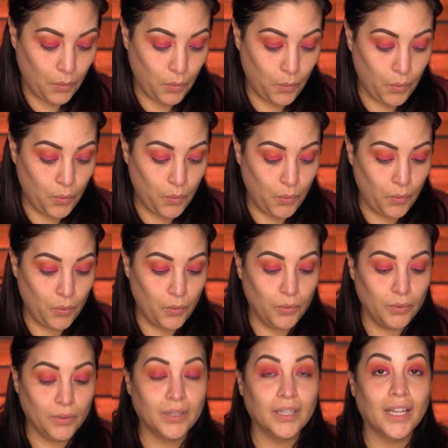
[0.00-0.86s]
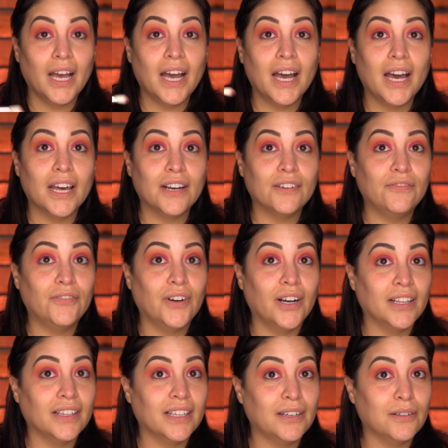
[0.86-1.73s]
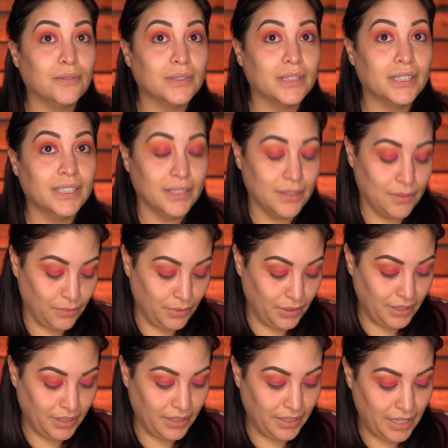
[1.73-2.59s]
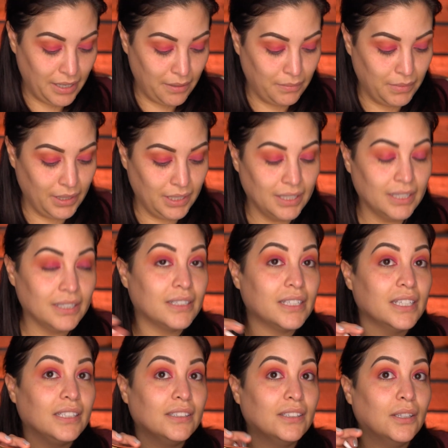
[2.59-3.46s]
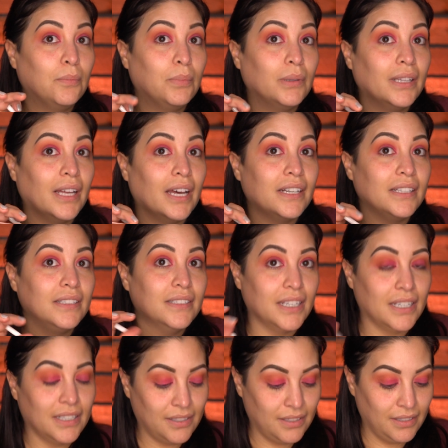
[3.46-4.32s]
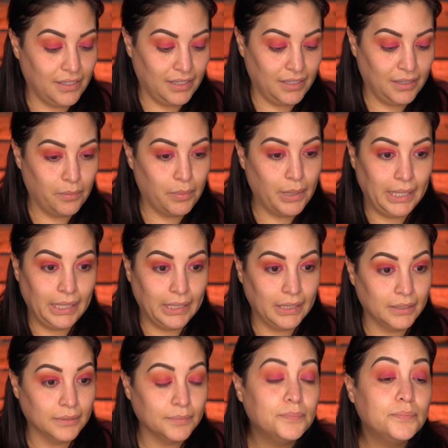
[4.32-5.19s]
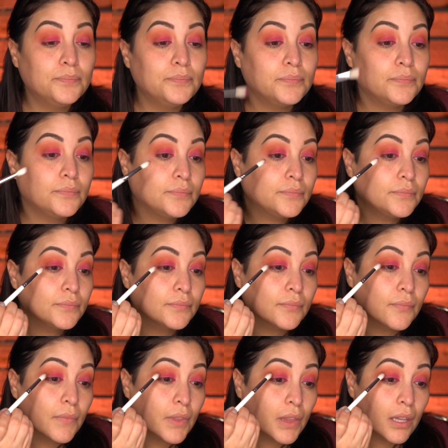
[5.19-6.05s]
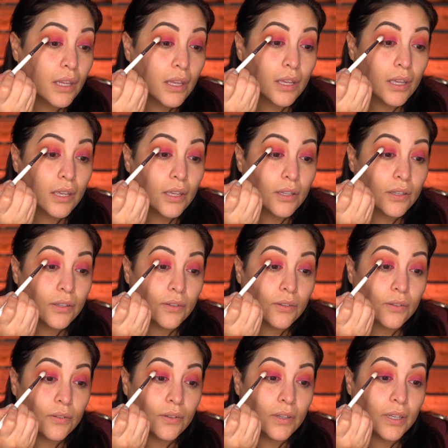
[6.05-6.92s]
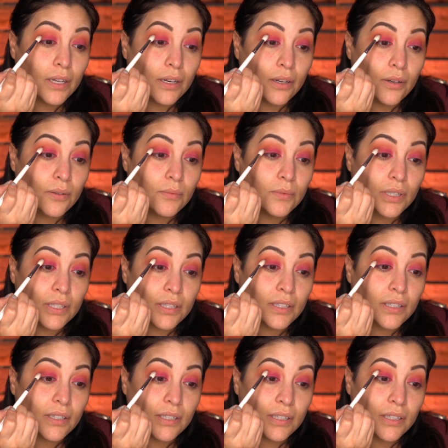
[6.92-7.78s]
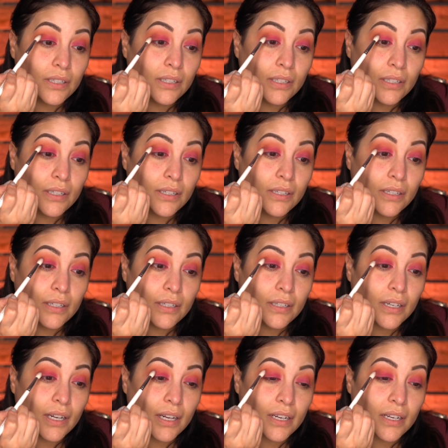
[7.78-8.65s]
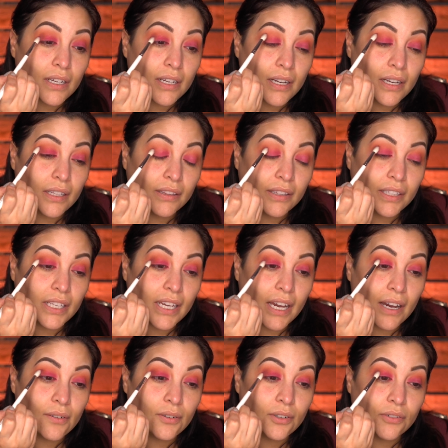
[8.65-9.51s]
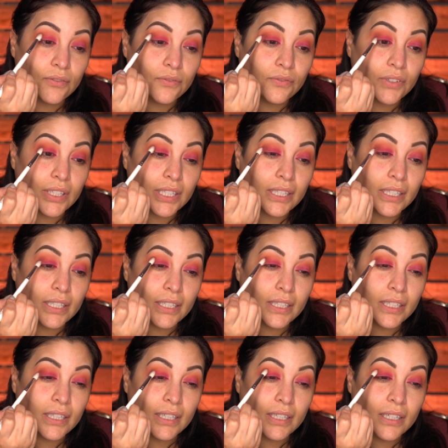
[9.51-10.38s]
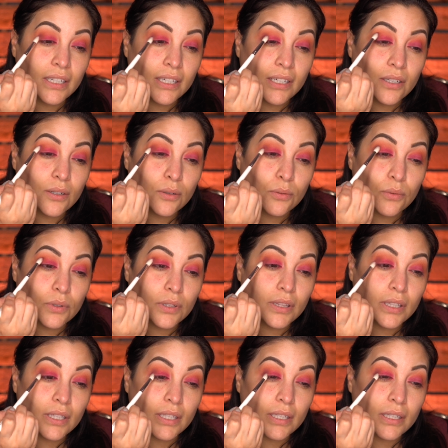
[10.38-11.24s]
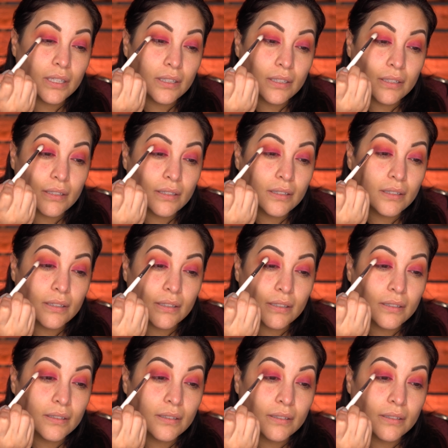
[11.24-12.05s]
Ooh, a lot of fallout with this one. I mean, it kicked up a lot of dust in the pan. So now I'm just gonna kind of cut the outer V with this.